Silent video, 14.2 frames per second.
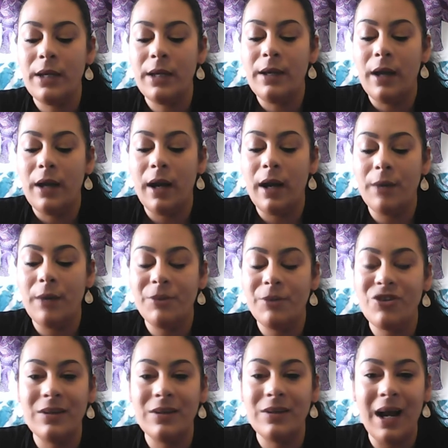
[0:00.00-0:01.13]
There's a
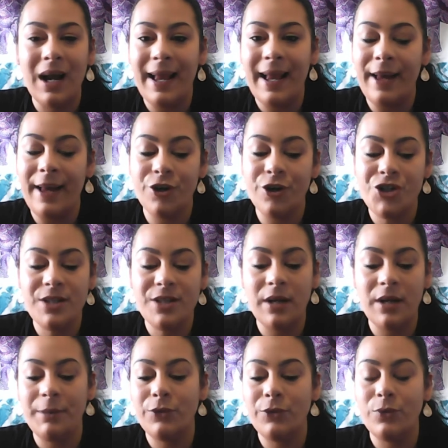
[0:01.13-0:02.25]
lot of energies
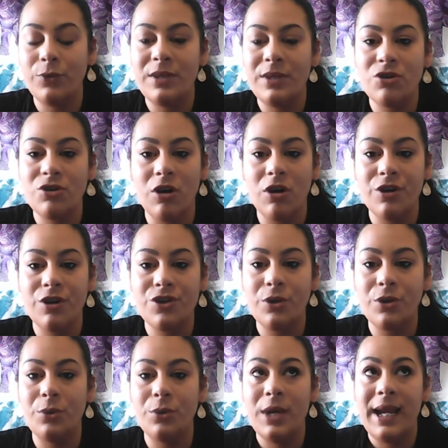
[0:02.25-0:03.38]
coming through these cards.
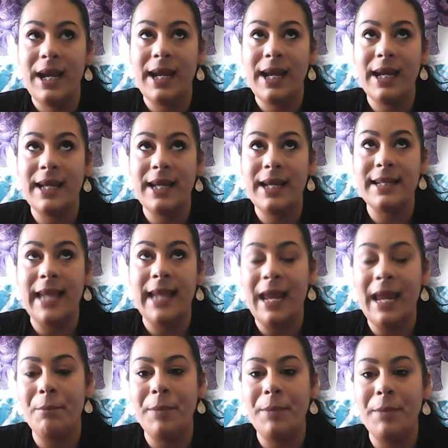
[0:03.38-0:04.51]
So it
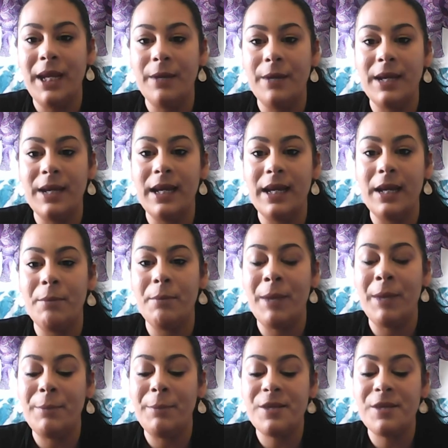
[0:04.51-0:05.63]
can't be, it might
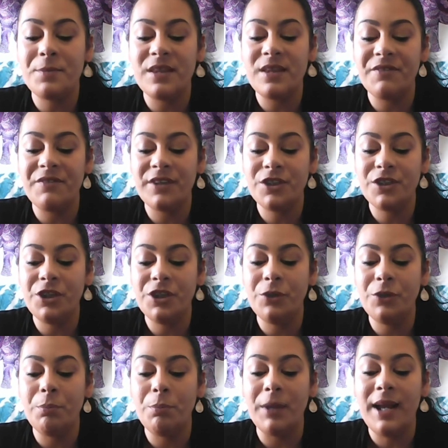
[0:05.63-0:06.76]
be specific to
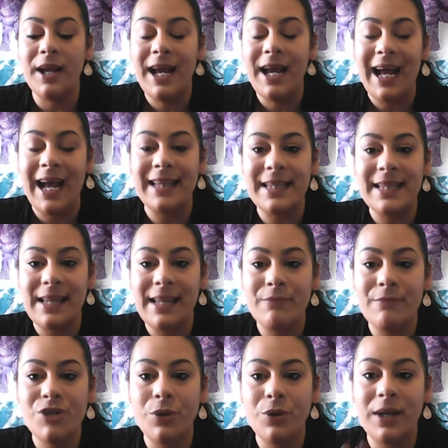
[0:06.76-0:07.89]
you, but at the same
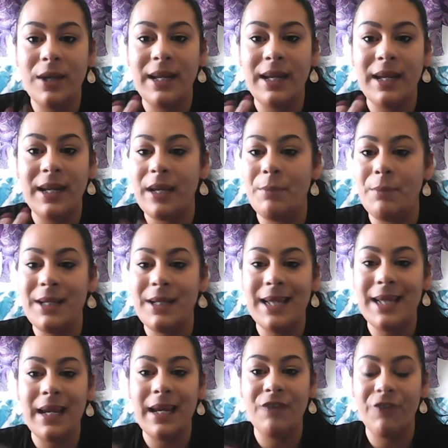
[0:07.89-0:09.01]
token, it can be
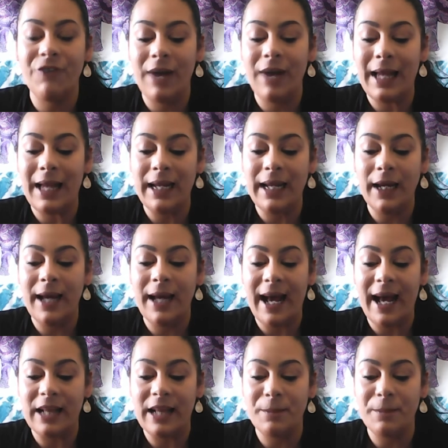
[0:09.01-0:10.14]
taken for any
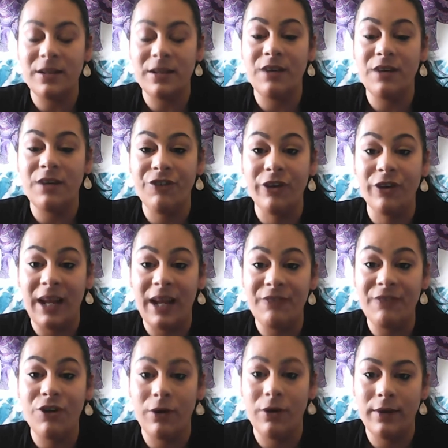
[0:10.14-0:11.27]
aspect of your life
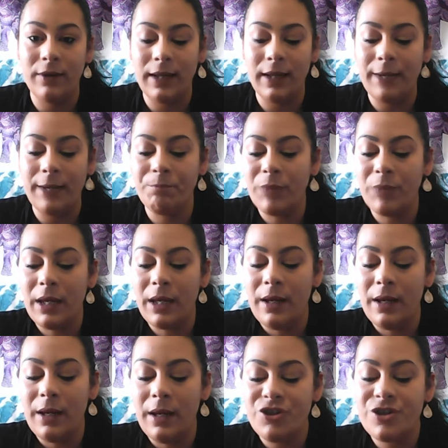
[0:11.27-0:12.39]
currently.
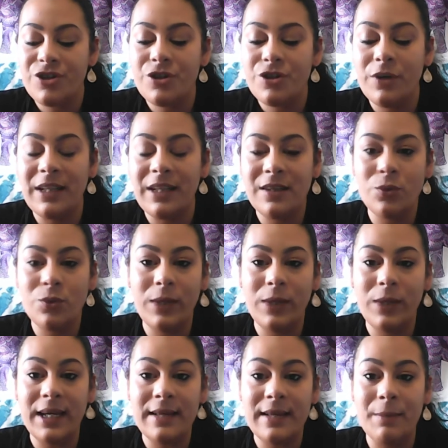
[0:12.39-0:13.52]
Just know that this week
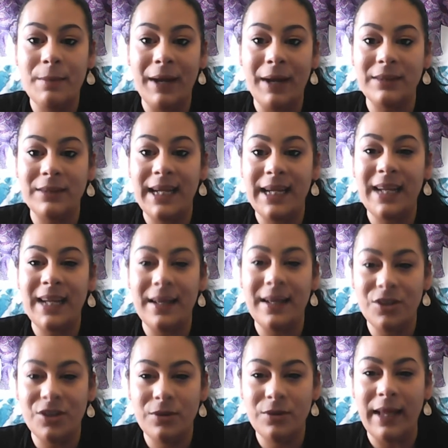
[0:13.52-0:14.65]
is about taking
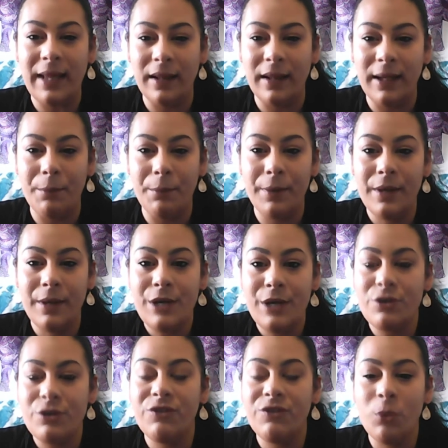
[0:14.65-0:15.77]
that leap. So if you were